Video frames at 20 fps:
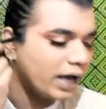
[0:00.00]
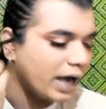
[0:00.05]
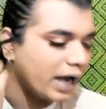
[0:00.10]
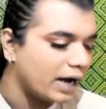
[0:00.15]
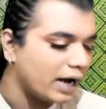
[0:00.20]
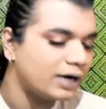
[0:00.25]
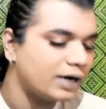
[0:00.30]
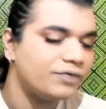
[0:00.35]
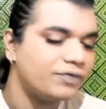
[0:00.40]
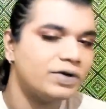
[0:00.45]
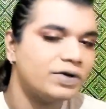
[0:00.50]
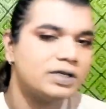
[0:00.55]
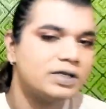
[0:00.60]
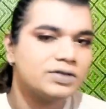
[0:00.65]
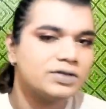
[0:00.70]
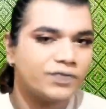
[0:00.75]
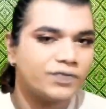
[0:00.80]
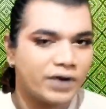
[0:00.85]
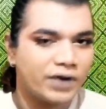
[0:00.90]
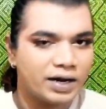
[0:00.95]
And if it is
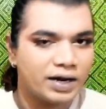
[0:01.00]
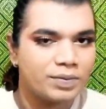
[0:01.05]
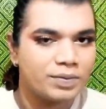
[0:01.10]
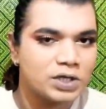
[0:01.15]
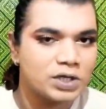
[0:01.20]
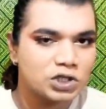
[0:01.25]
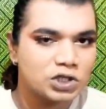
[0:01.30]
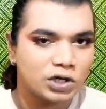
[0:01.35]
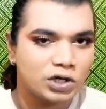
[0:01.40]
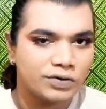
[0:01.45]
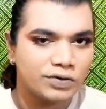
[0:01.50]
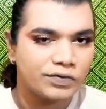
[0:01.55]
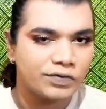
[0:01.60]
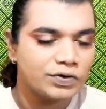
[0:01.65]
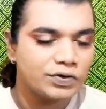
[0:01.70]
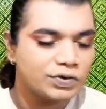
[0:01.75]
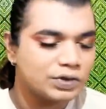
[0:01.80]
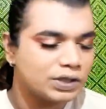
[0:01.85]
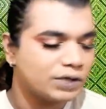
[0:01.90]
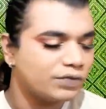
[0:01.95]
very much
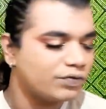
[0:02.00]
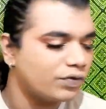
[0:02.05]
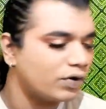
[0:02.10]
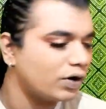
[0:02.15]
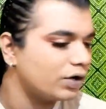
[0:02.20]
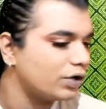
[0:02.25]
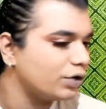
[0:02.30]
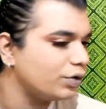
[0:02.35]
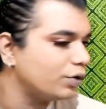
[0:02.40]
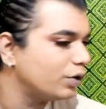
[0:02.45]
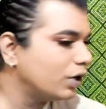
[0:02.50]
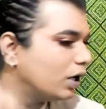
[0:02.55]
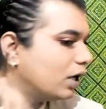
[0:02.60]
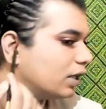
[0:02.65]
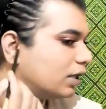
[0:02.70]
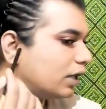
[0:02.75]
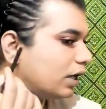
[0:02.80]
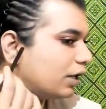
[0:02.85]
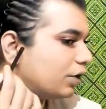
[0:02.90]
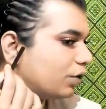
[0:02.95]
confusing for you,
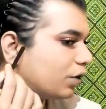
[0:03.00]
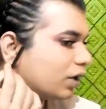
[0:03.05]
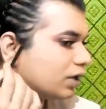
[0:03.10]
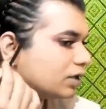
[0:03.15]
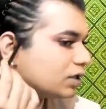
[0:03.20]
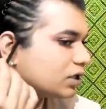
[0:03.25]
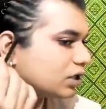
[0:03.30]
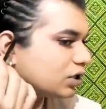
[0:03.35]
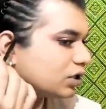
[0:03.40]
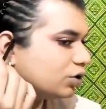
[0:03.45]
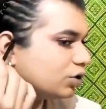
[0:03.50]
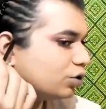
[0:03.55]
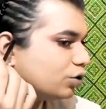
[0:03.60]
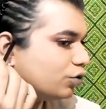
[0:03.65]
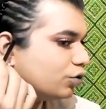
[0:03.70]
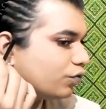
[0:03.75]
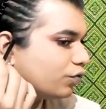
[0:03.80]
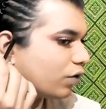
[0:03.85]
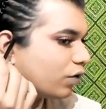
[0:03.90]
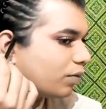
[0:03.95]
then you can just
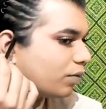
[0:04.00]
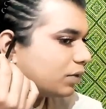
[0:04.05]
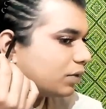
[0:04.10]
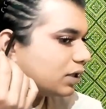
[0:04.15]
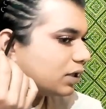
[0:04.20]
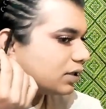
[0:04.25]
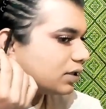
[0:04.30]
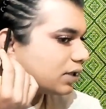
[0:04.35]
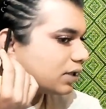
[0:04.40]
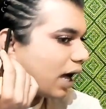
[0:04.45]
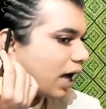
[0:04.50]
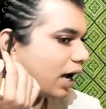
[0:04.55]
do from this